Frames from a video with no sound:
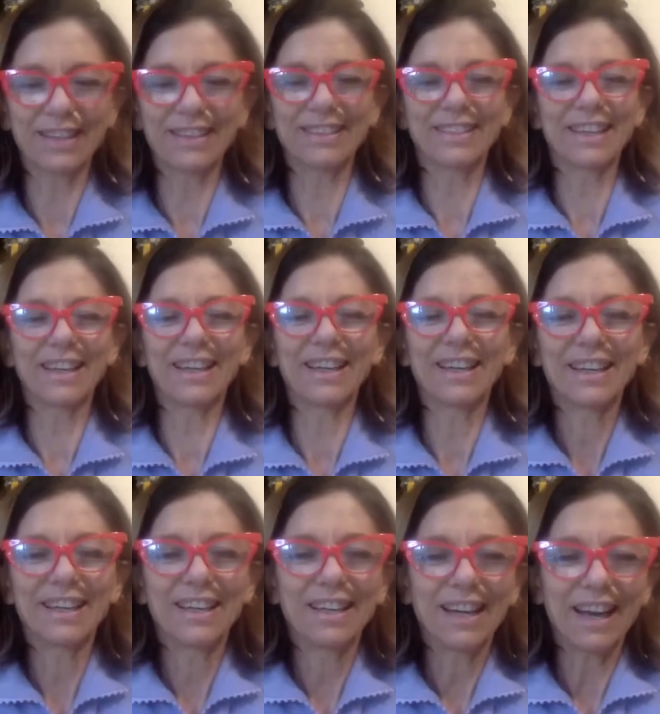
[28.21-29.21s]
and
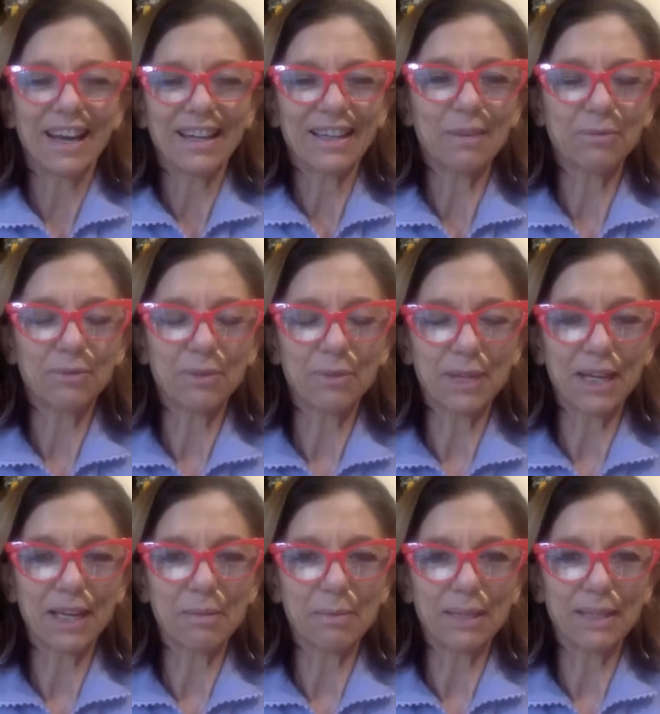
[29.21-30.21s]
I come from the
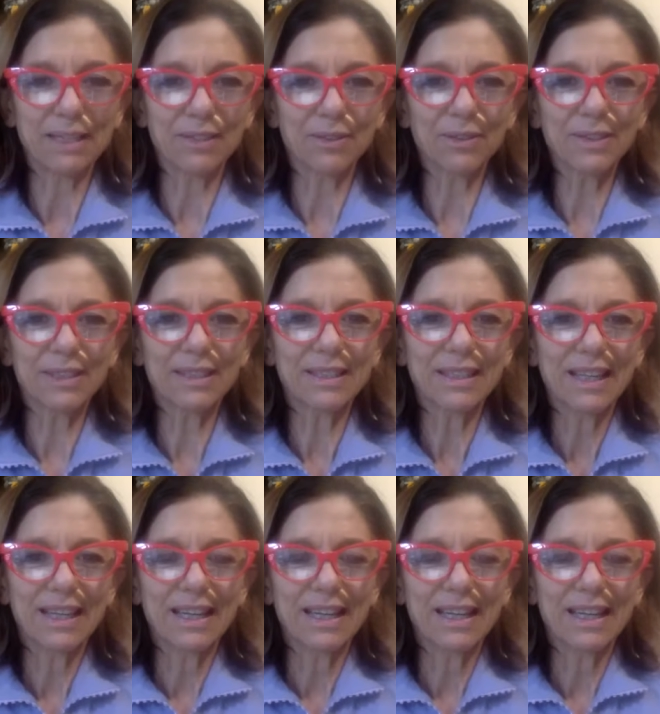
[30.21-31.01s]
elementals.